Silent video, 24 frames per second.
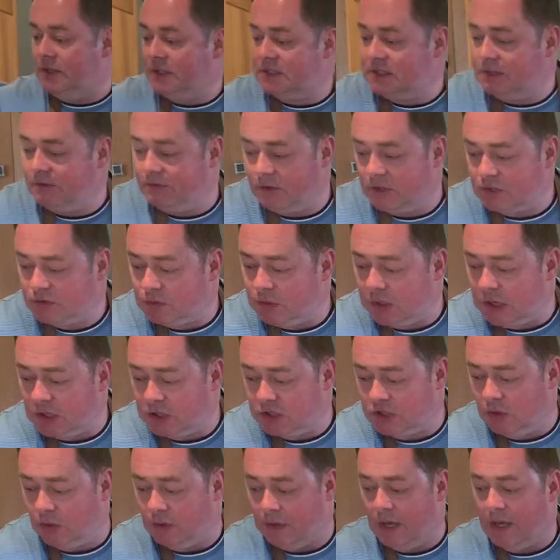this is the first one I'll
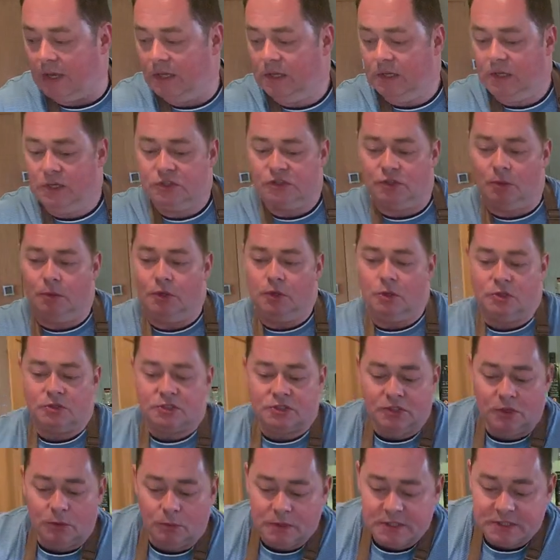show you. So we're
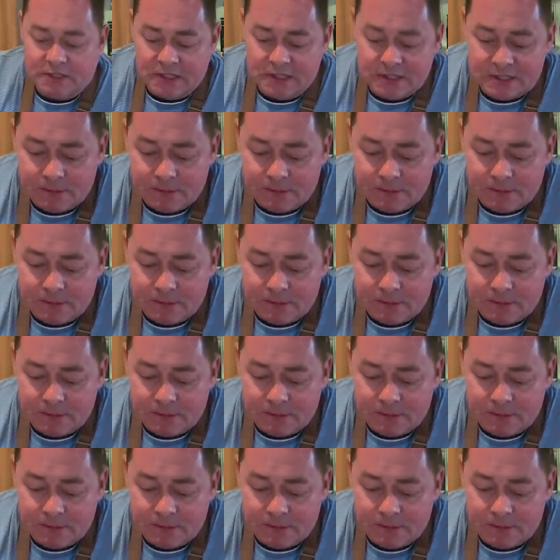using the whiskey